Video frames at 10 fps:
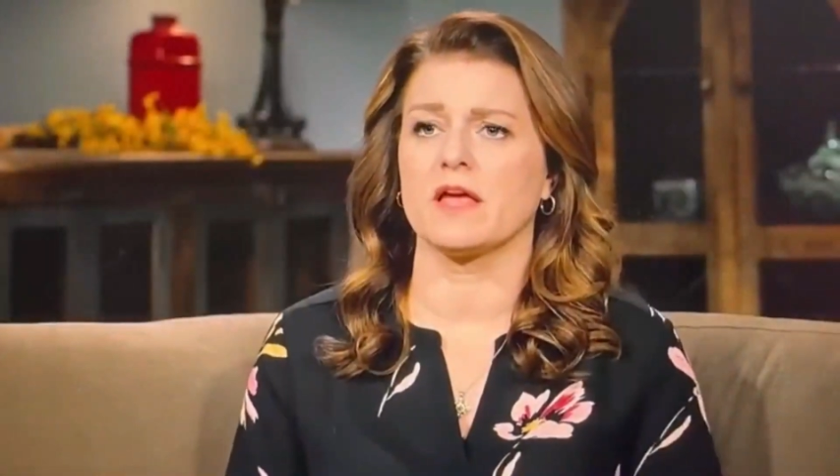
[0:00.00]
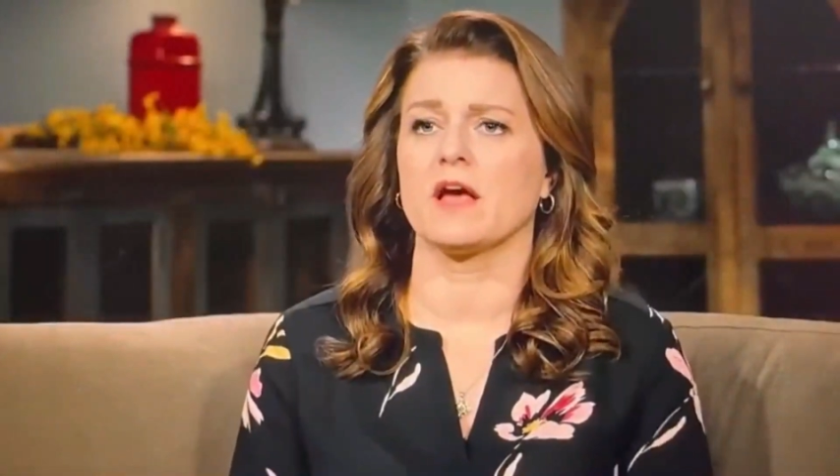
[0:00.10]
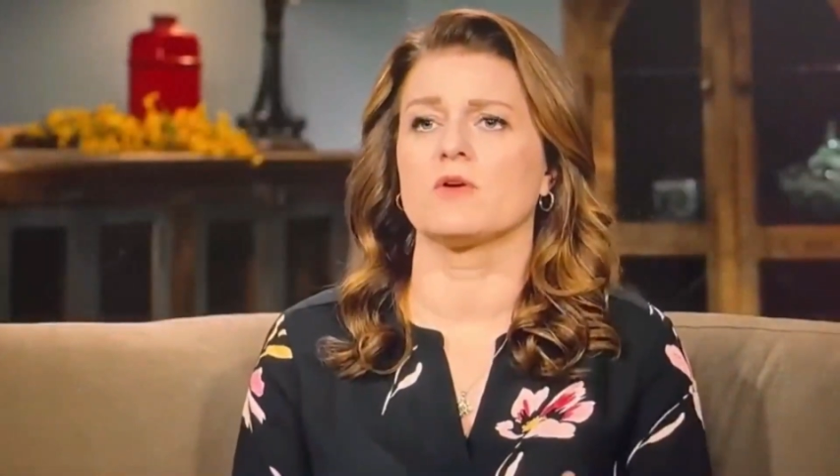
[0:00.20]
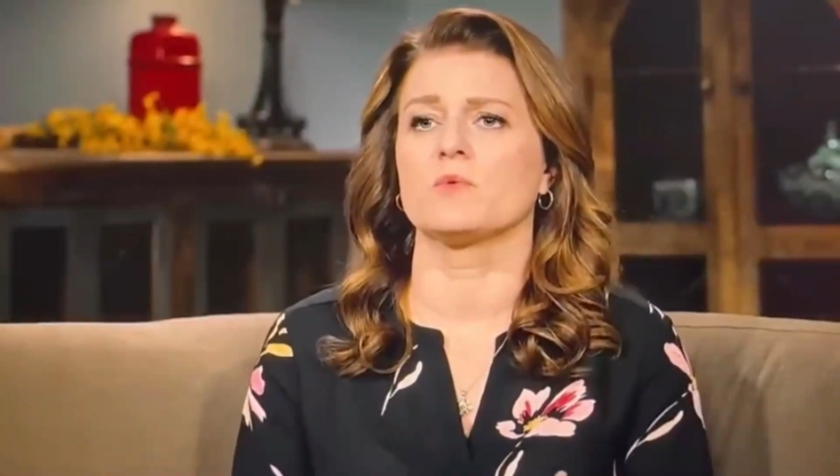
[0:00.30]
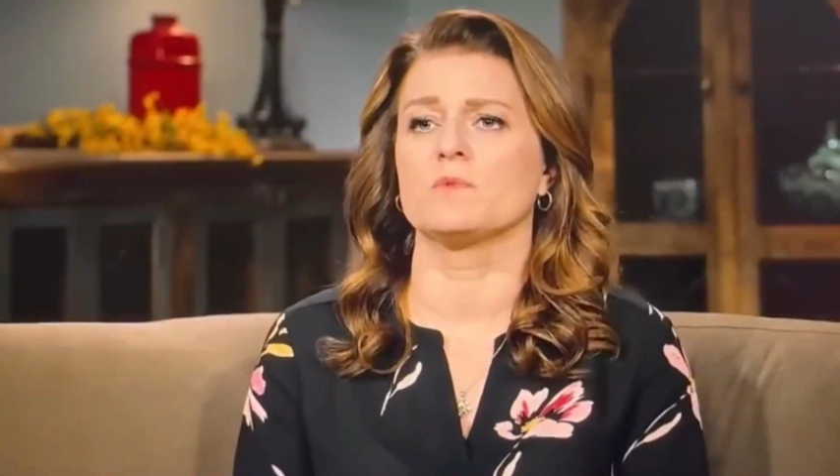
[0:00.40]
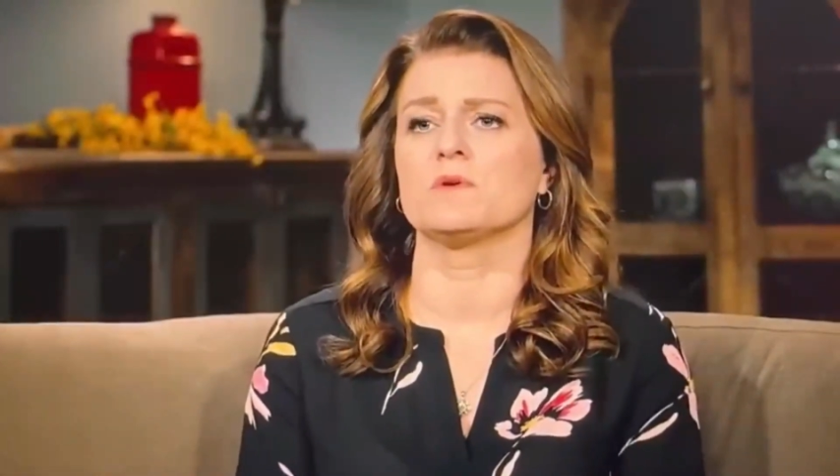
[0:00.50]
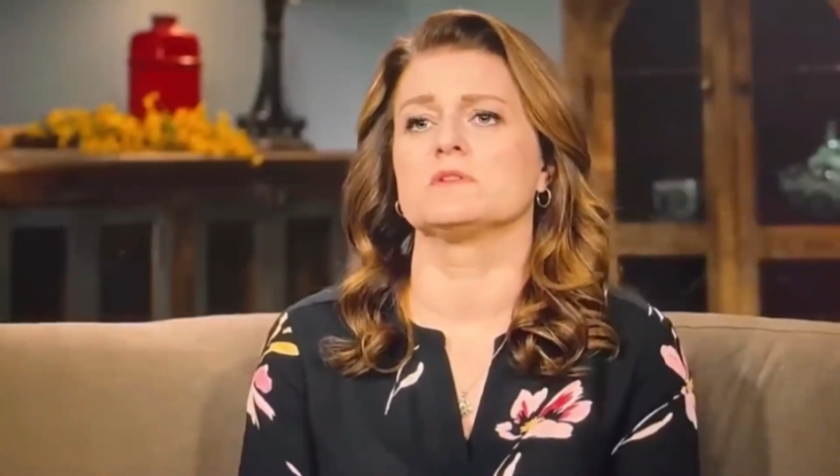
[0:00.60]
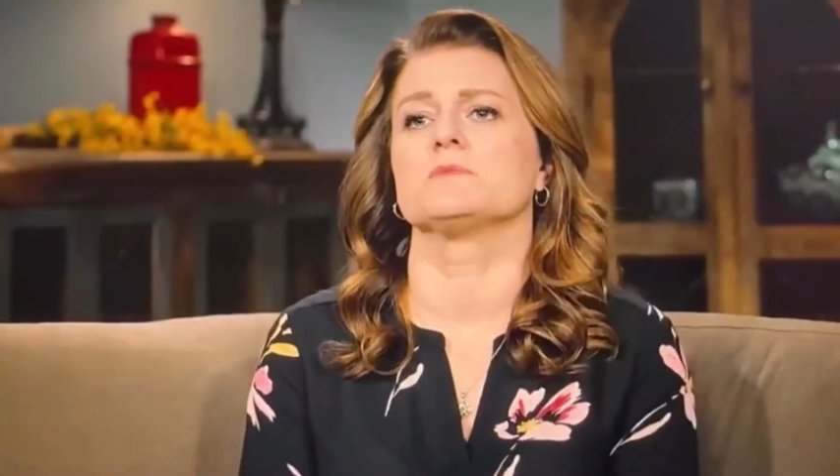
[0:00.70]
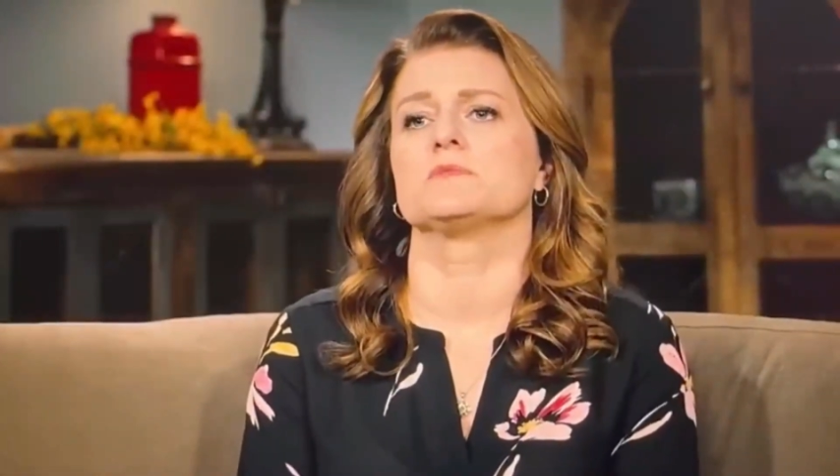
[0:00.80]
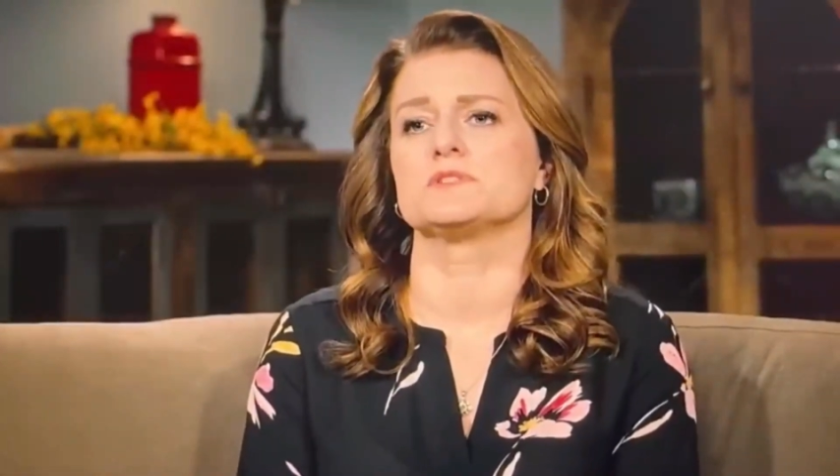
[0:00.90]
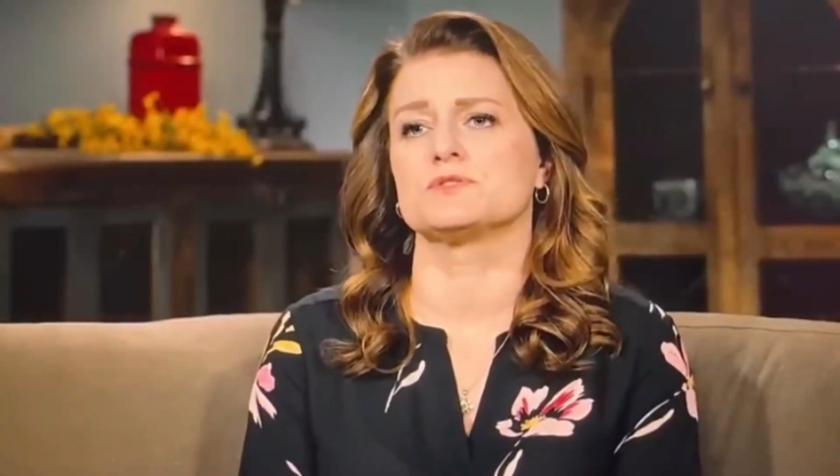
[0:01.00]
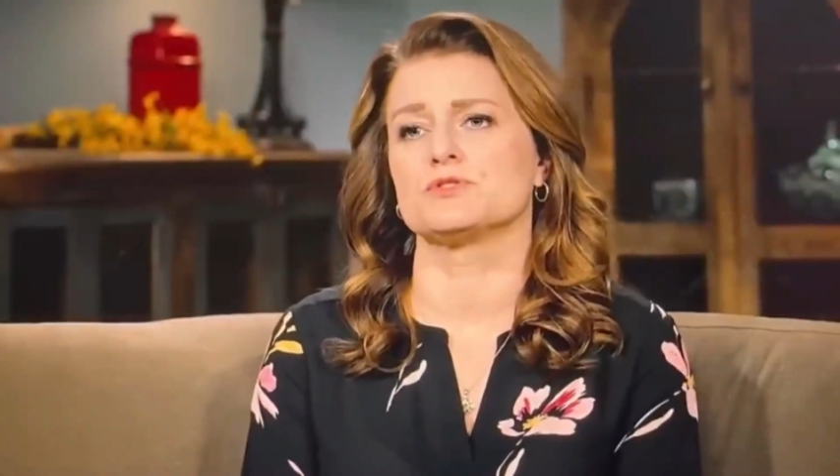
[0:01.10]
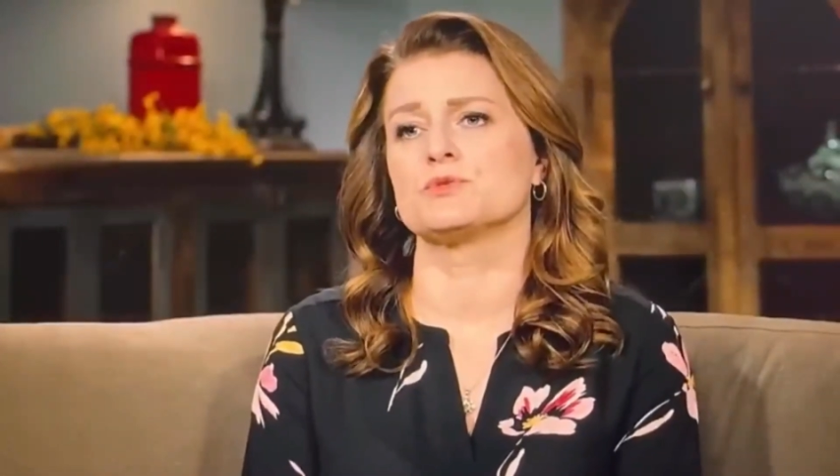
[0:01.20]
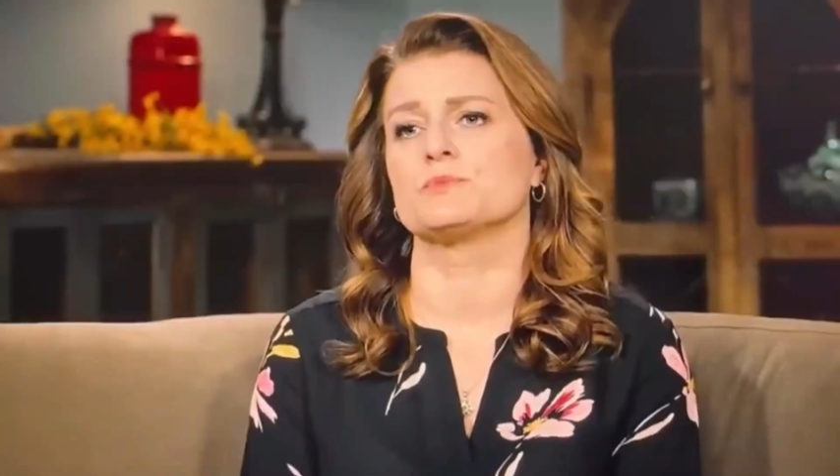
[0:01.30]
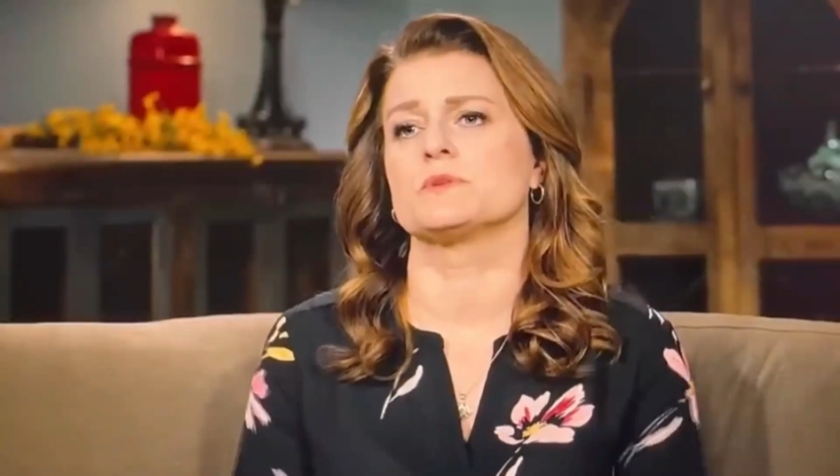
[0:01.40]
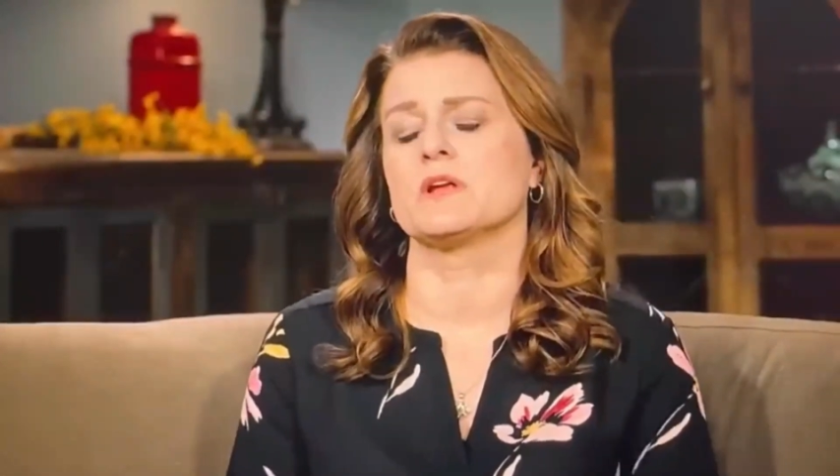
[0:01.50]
and more secrets lurking to be